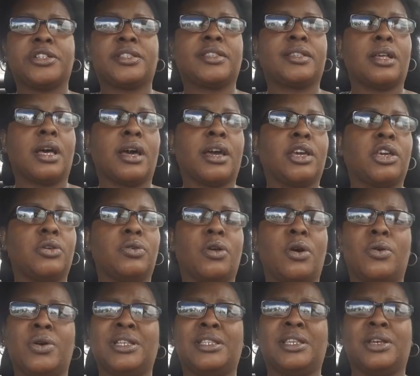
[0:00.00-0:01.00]
It's like, you
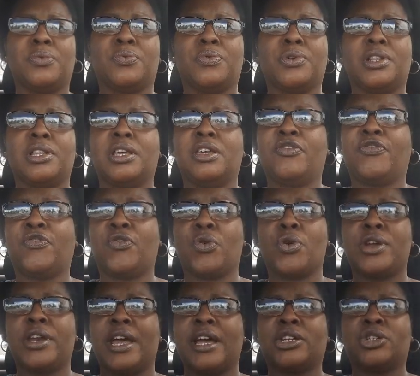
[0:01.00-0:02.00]
know, is it really
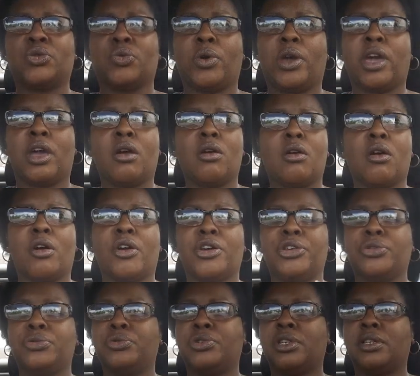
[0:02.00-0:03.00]
for natural hair, or are
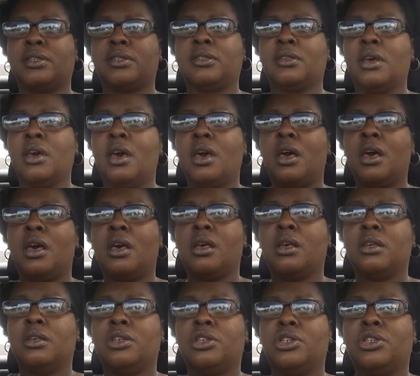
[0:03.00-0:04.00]
you just
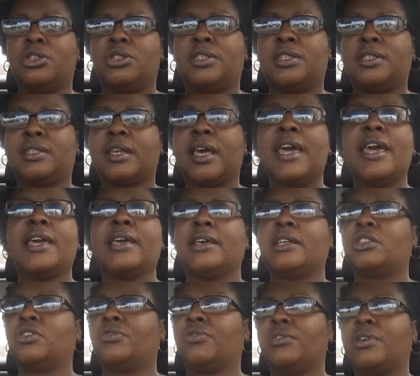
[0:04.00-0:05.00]
saying
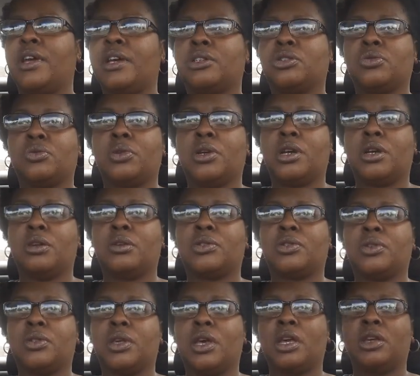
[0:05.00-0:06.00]
it's for natural hair
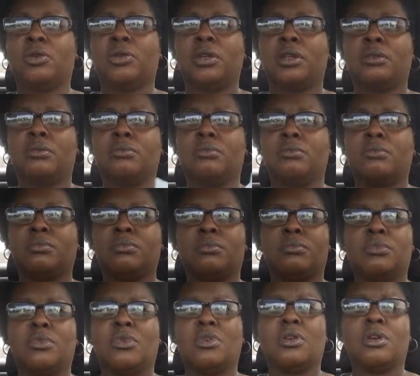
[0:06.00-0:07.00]
so that you can,
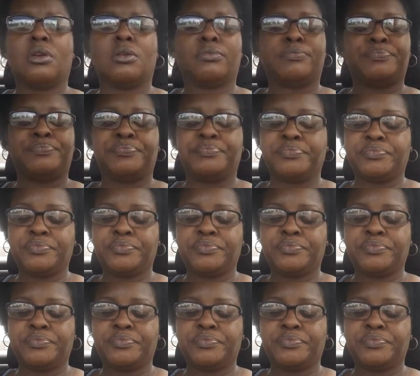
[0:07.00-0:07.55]
you know?